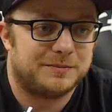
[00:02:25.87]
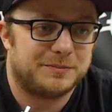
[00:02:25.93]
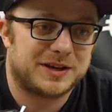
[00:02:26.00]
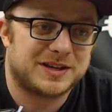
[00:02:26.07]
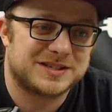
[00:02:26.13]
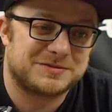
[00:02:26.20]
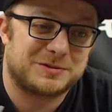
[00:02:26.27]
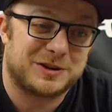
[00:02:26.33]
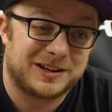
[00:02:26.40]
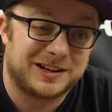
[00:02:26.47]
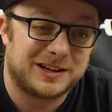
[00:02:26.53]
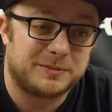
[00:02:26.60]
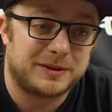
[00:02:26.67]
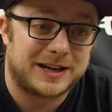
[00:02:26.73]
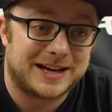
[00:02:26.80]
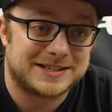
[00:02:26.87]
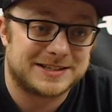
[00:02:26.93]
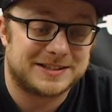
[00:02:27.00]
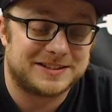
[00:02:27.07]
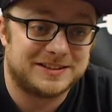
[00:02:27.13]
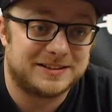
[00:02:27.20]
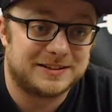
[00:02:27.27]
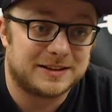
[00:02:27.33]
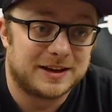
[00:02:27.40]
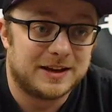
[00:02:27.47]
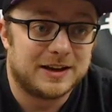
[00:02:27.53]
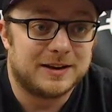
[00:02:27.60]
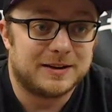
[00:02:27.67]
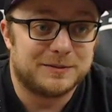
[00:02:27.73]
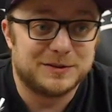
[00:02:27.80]
because we're a little bit hesitant.
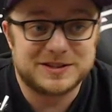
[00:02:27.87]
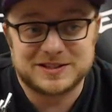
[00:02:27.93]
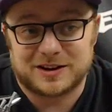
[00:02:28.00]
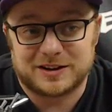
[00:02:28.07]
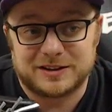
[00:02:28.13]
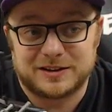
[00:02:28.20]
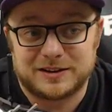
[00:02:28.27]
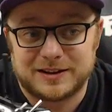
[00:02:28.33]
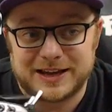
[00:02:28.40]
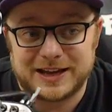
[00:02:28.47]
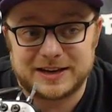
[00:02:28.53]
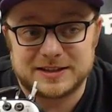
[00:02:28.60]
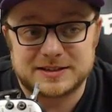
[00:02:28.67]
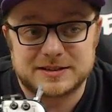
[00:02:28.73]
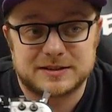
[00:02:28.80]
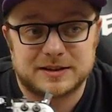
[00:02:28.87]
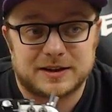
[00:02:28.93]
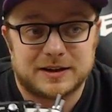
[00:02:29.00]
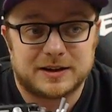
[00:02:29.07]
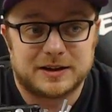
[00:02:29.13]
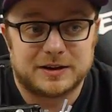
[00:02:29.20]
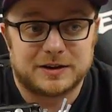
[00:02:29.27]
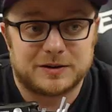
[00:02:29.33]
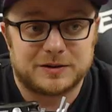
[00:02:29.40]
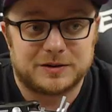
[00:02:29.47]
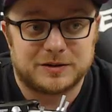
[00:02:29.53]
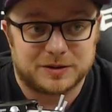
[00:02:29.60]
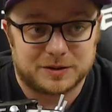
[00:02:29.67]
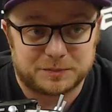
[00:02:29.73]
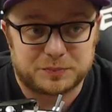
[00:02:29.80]
We saw the latest or
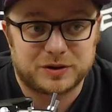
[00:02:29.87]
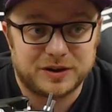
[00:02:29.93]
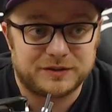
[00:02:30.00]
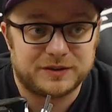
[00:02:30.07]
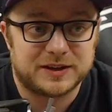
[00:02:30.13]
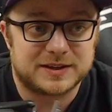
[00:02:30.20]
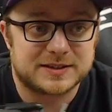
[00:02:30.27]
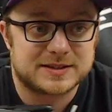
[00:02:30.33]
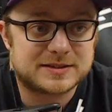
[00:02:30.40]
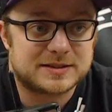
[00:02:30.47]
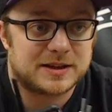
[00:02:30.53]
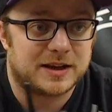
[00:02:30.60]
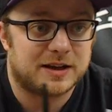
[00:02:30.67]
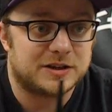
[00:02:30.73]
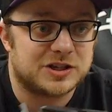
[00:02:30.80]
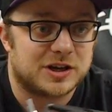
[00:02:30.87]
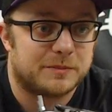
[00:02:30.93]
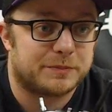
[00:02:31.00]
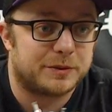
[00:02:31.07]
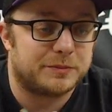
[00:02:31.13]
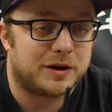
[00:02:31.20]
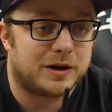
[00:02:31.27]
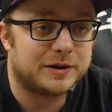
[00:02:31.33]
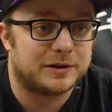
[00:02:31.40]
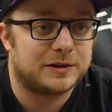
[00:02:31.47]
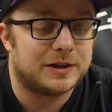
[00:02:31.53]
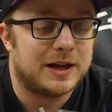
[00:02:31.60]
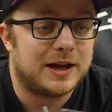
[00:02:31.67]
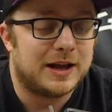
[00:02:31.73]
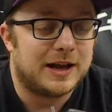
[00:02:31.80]
the previous Jumper model,